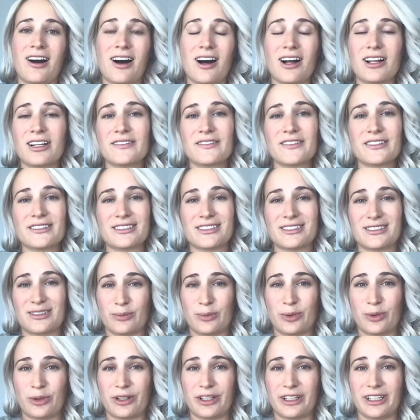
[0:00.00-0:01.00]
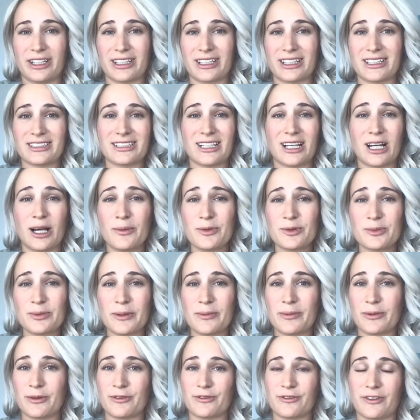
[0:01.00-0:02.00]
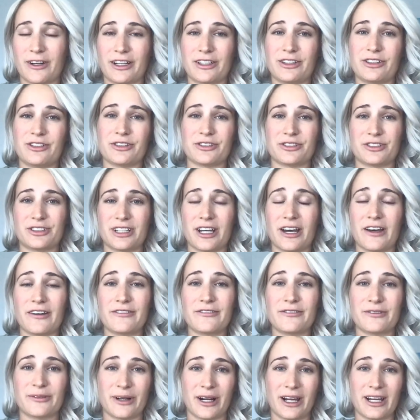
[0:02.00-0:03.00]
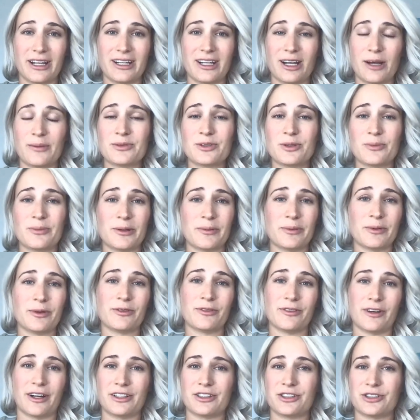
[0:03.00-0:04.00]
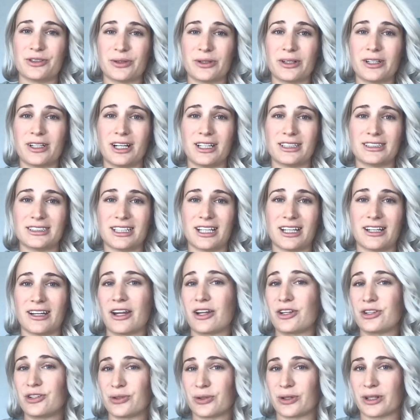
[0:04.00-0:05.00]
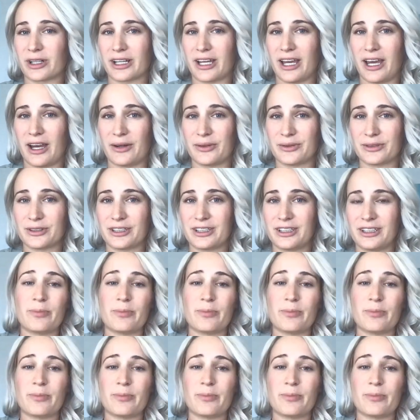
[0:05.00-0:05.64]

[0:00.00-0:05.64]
All of this is important because it helps people find your stuff, right? It helps people find your content and your account.